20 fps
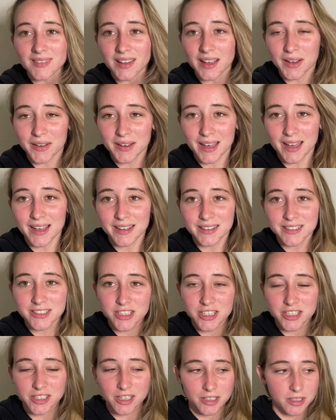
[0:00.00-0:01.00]
Okay,
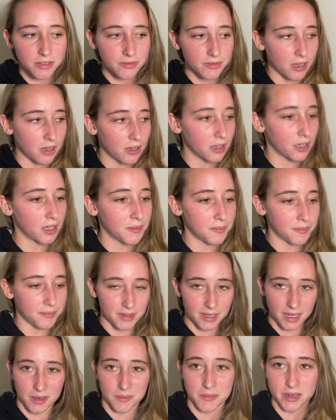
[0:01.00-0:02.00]
just got the vlog up.
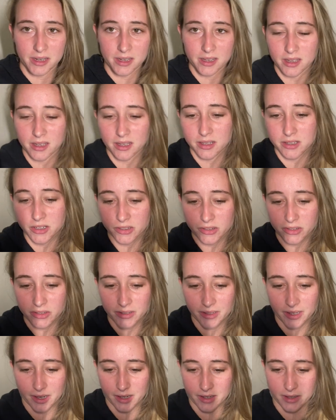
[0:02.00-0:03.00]
Now I'm gonna
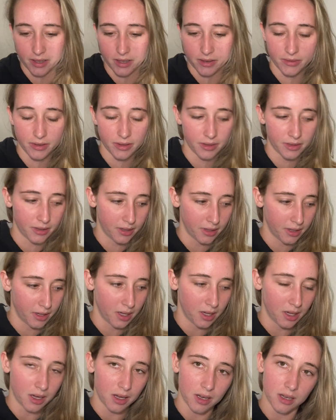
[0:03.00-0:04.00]
just kind of
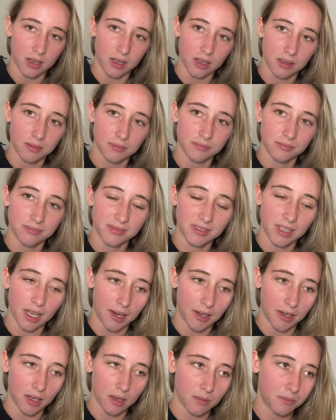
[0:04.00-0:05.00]

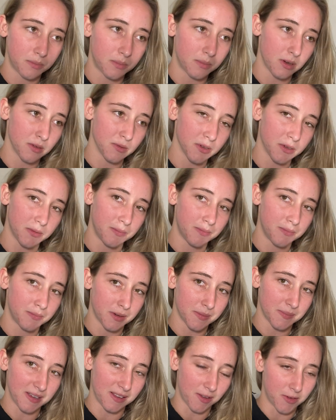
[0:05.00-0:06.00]
tidy up my room,
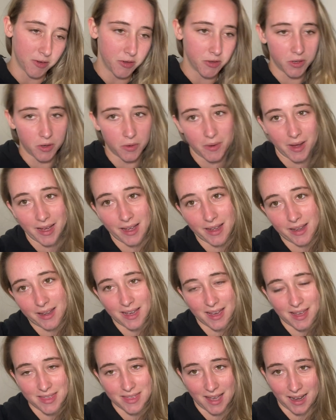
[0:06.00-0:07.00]
put my laundry away,
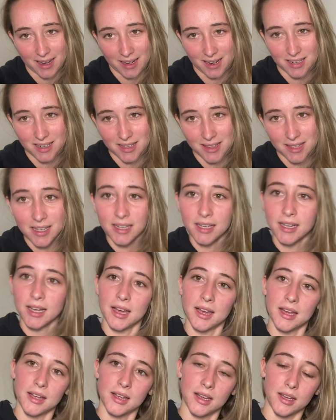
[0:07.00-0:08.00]
and that kind of thing.
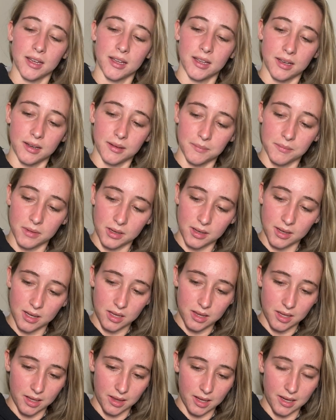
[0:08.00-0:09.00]

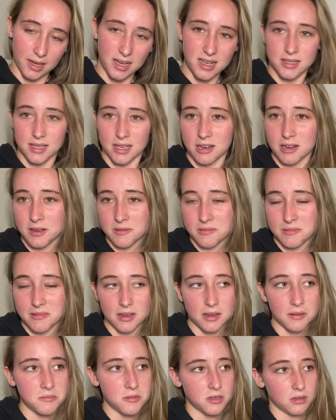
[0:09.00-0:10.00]
And then, like I said, I
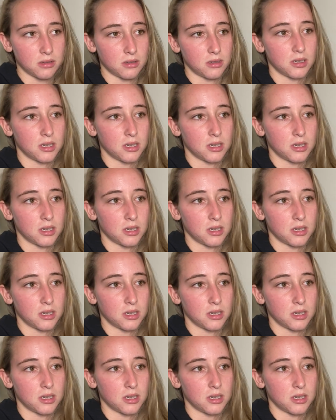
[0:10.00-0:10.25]
think I'm just gonna